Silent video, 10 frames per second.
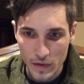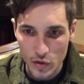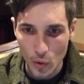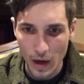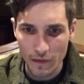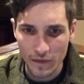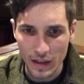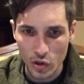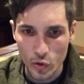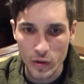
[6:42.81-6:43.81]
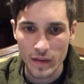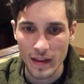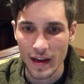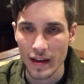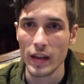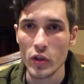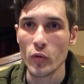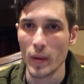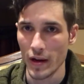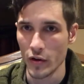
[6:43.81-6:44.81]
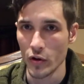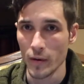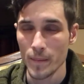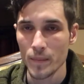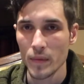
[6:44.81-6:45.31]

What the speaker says: So I've included that in your binder.